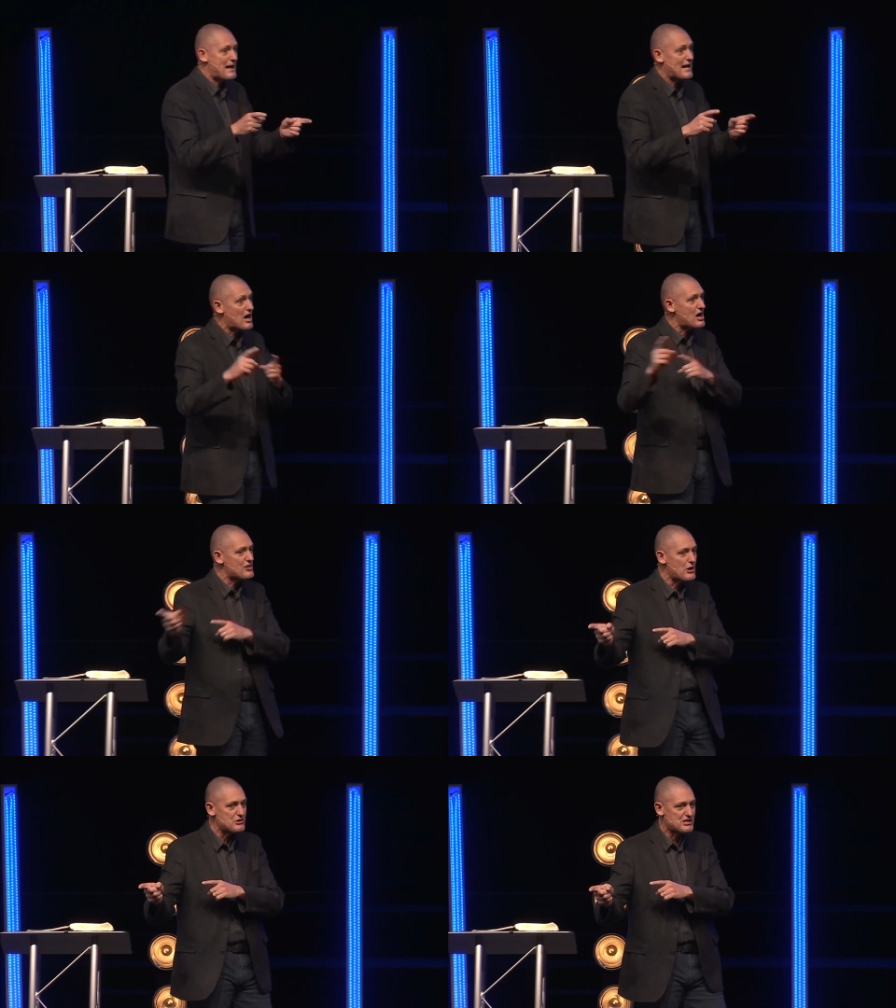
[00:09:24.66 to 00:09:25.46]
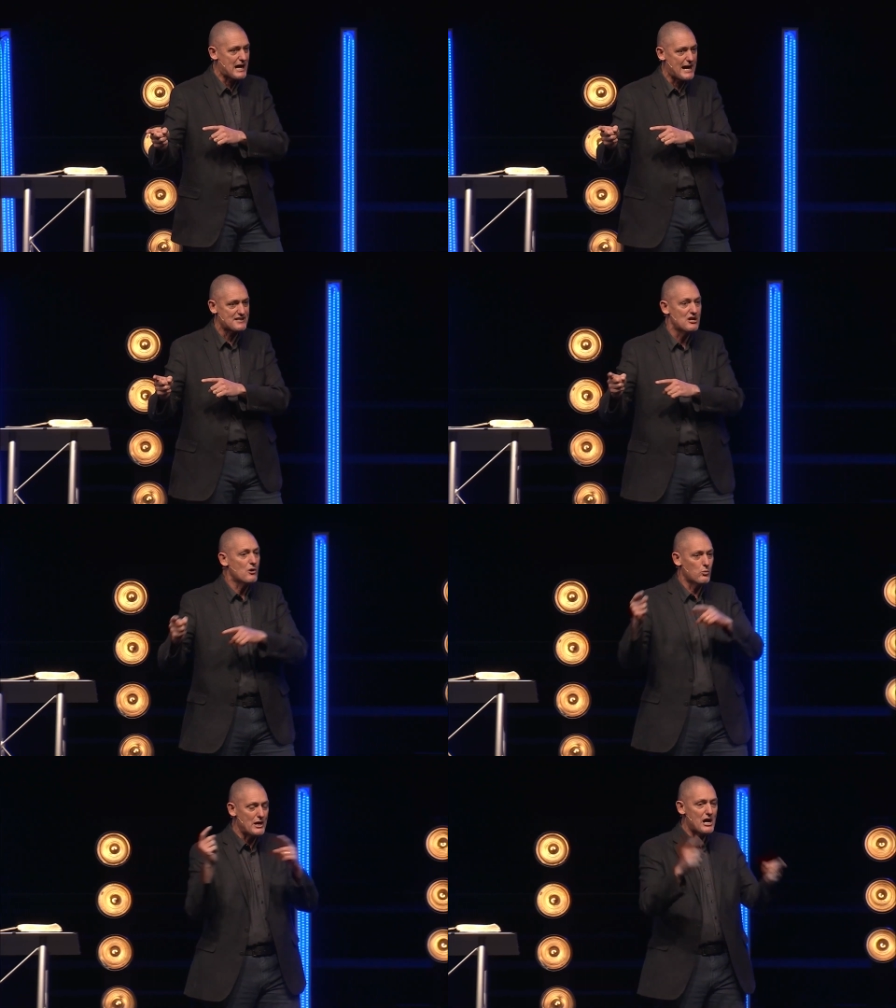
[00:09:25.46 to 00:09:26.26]
made all those guys
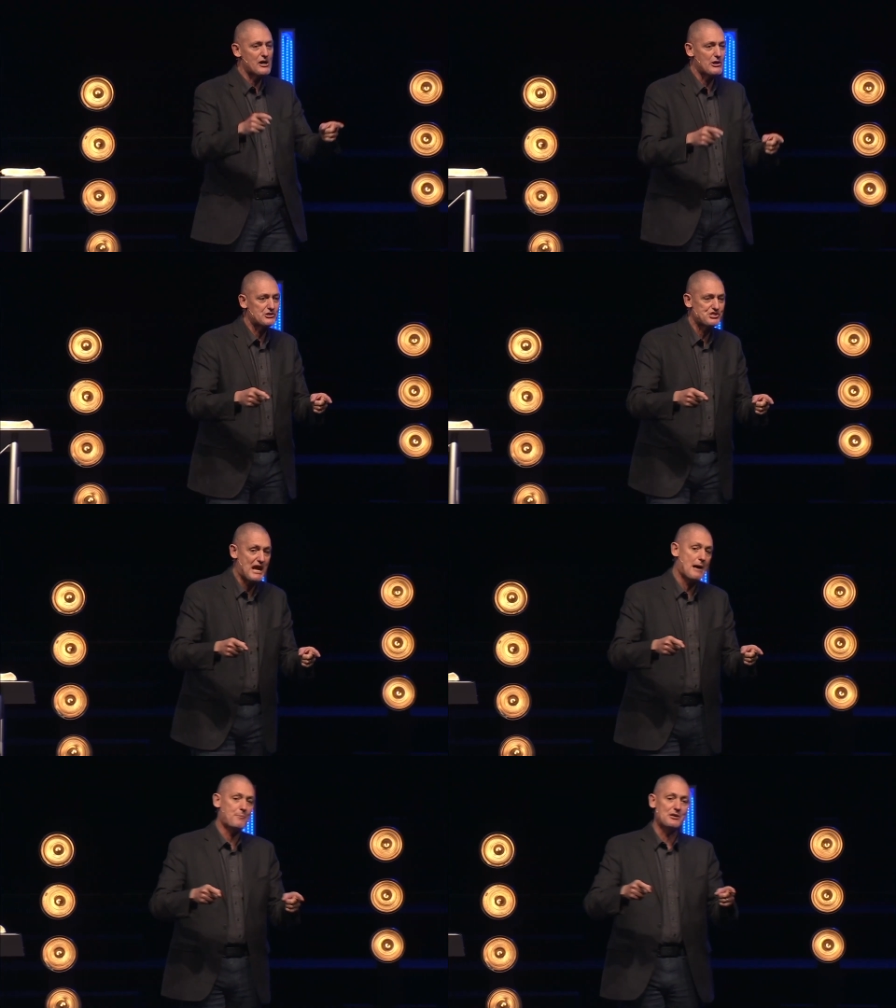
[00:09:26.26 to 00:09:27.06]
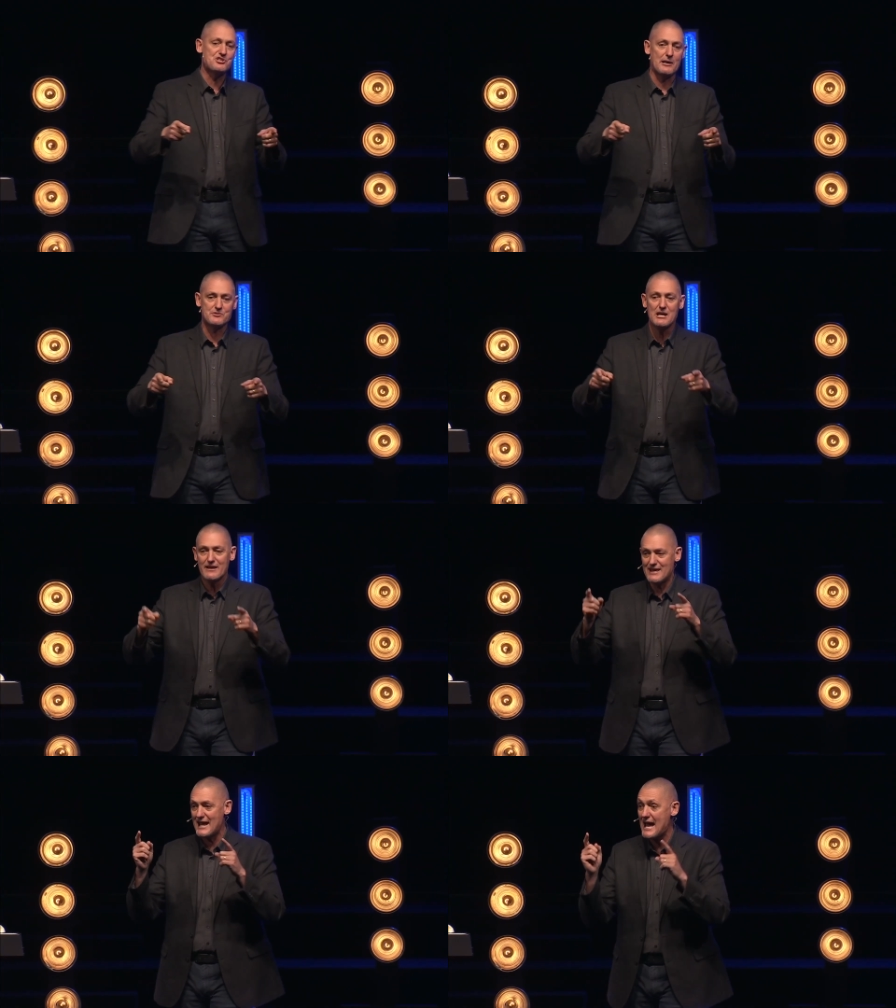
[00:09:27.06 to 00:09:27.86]
win all those championships?
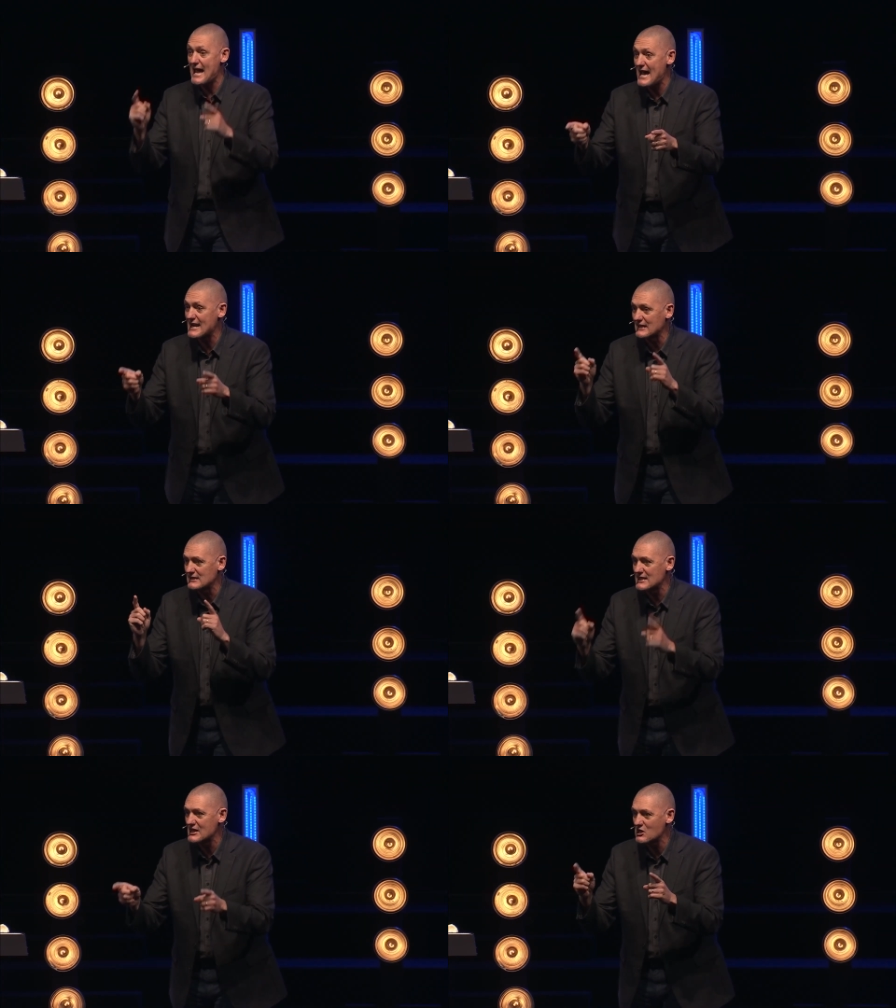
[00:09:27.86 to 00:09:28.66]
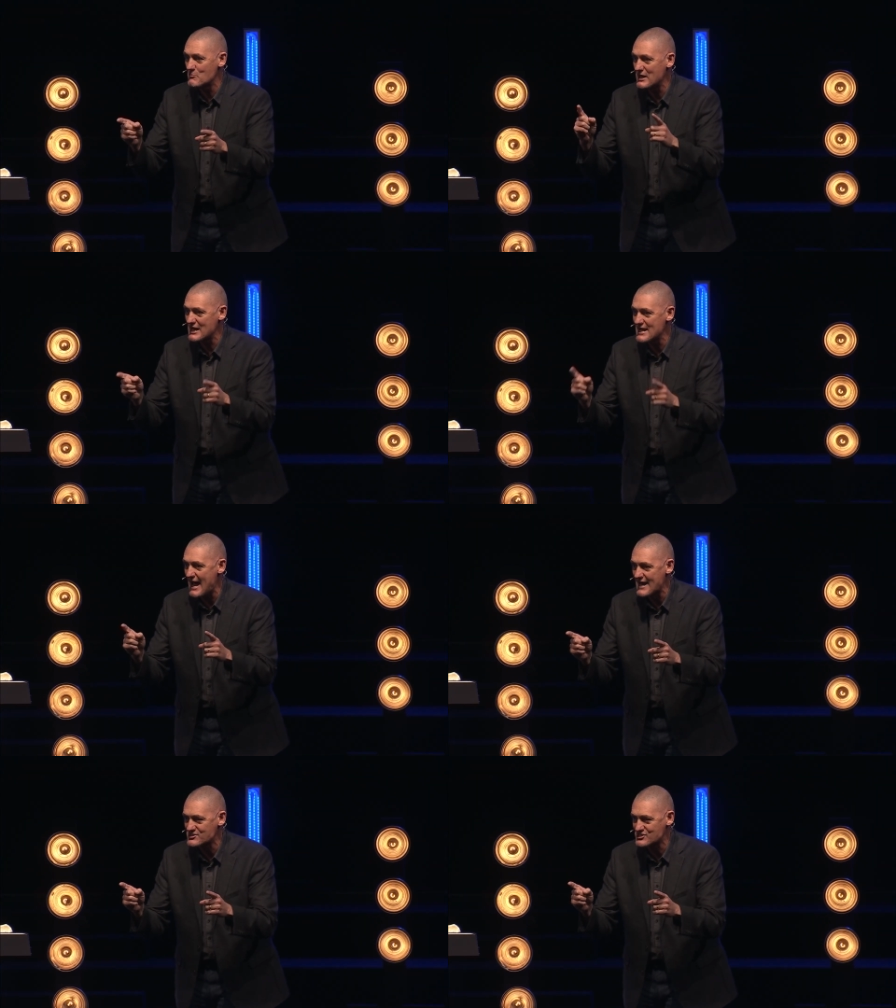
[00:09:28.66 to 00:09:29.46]
They had a little bit of
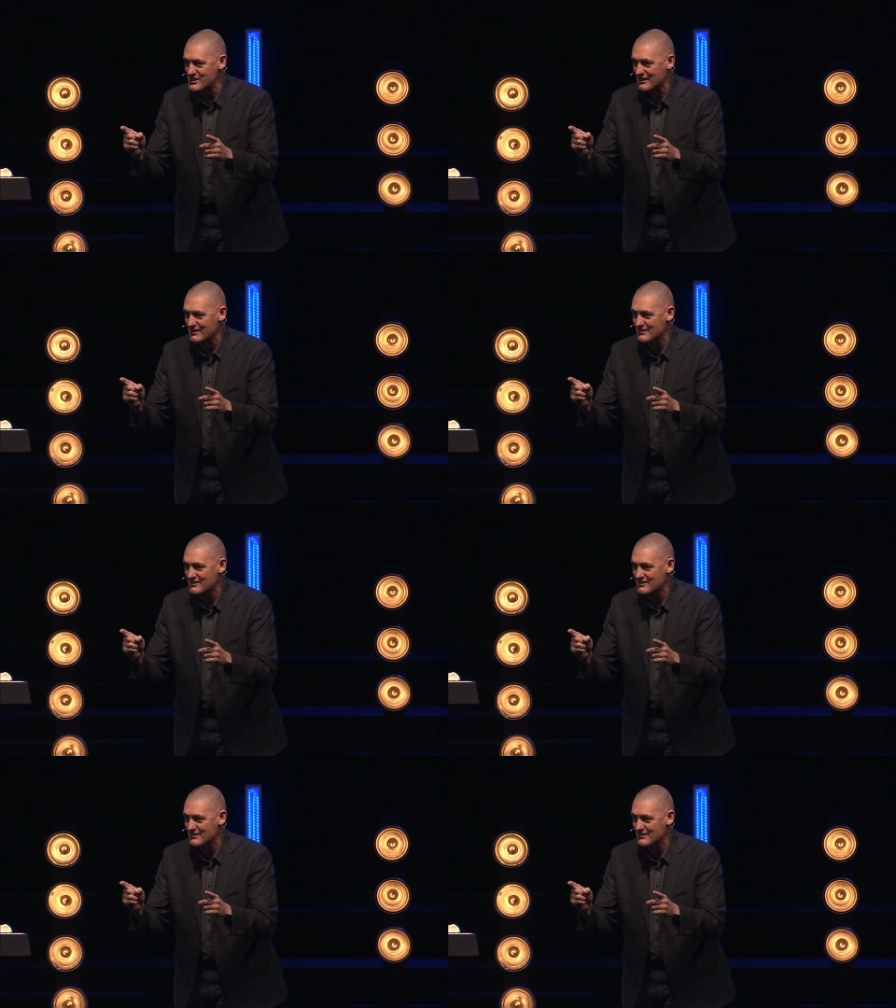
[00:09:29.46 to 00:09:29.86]
nasty.